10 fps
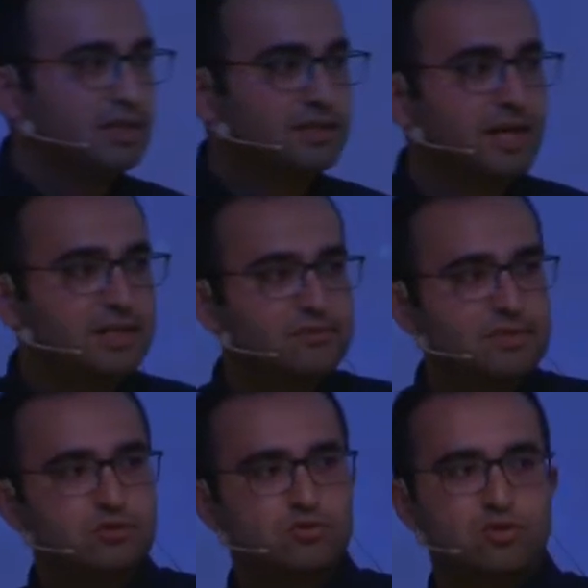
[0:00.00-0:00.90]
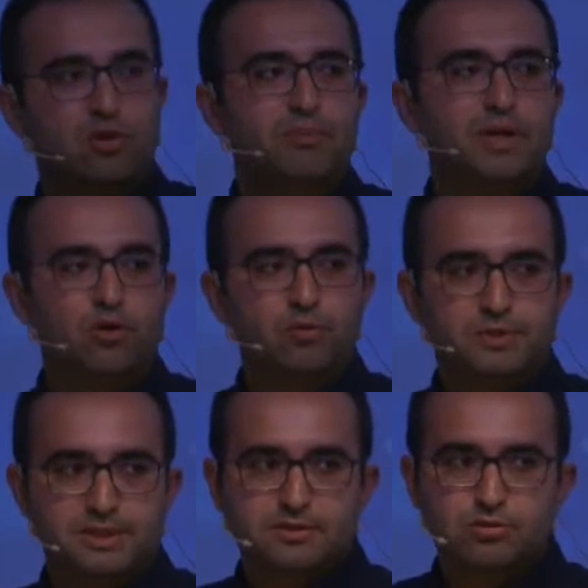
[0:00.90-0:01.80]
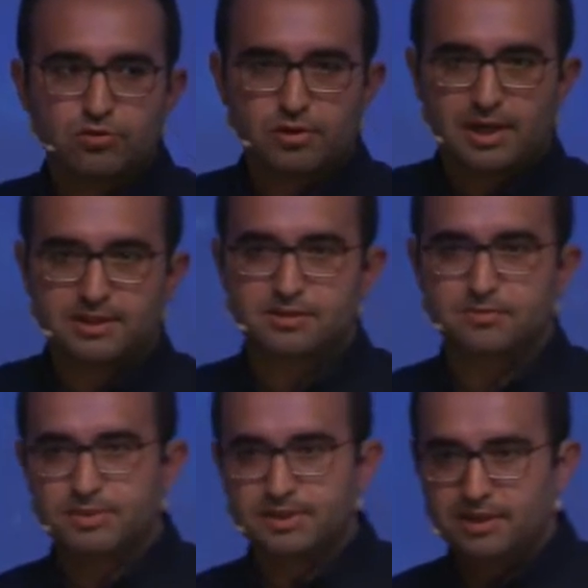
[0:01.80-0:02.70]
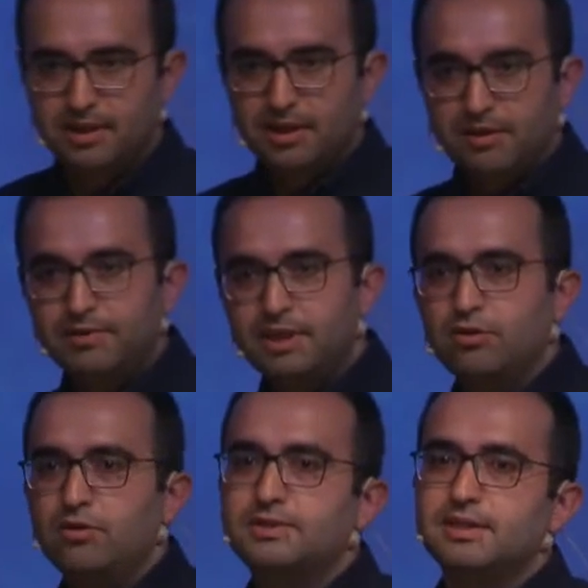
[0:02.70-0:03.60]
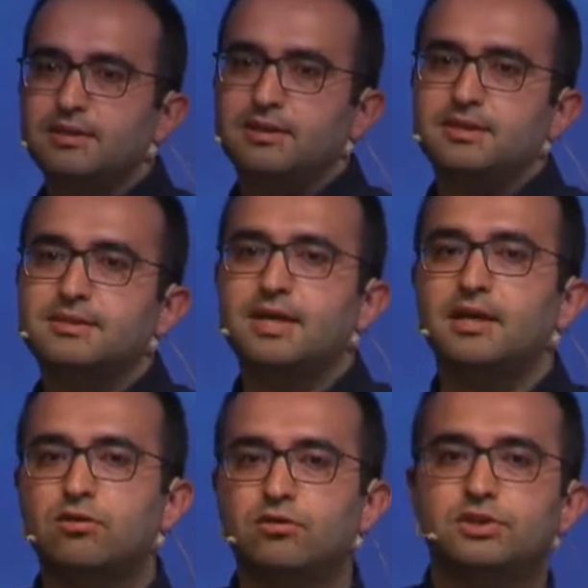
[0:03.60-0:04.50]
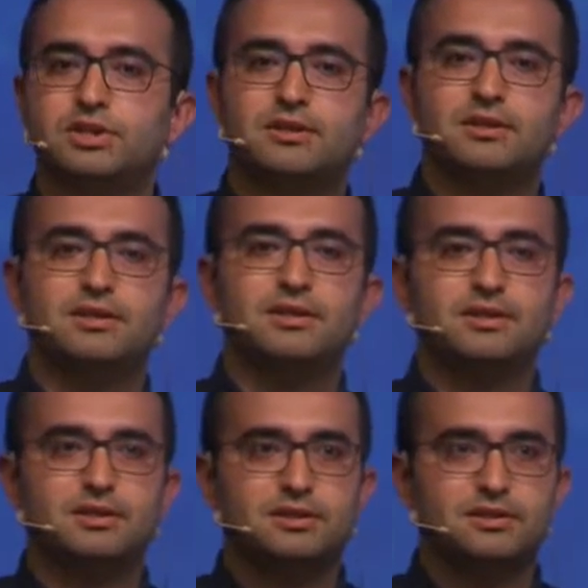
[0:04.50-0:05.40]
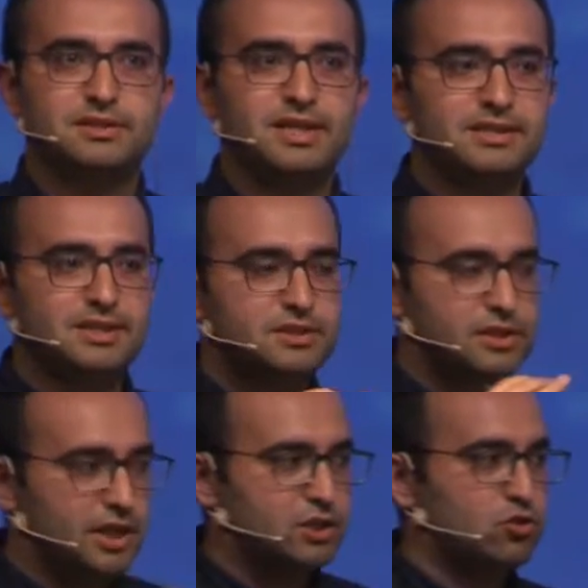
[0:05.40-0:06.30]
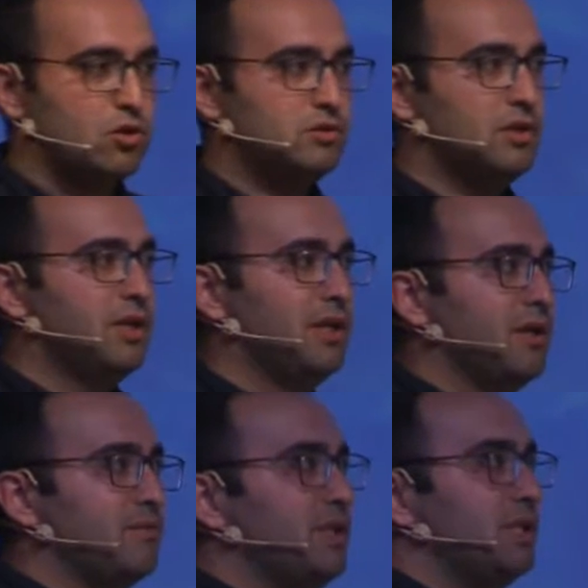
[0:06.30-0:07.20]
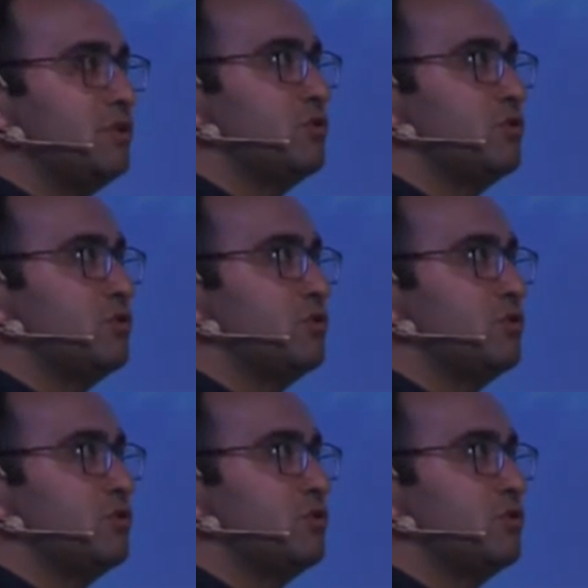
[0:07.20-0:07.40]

they are giving so many options to the customer. We know that psychologically there's a threshold. We